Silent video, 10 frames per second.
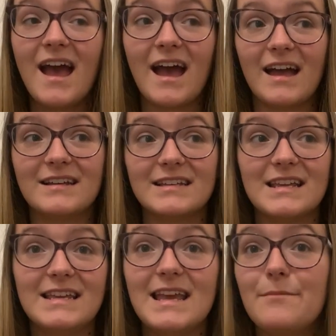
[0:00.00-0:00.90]
and a
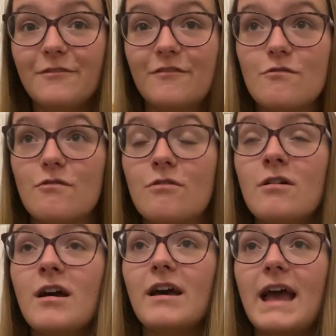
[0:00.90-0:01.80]
year before,
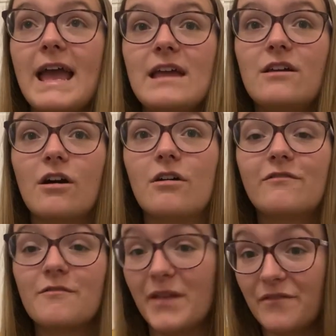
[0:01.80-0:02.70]
a girl
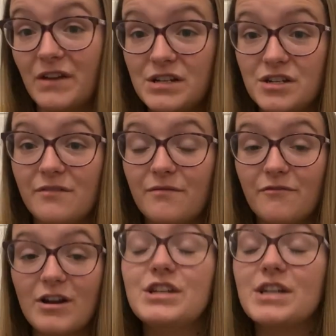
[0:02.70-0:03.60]
from their
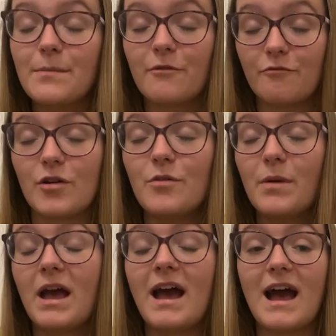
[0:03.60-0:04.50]
friendship group
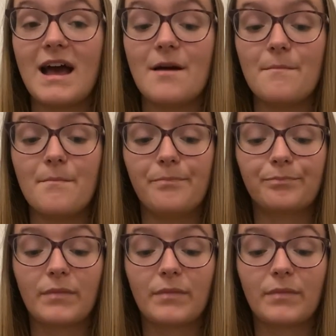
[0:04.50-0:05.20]
had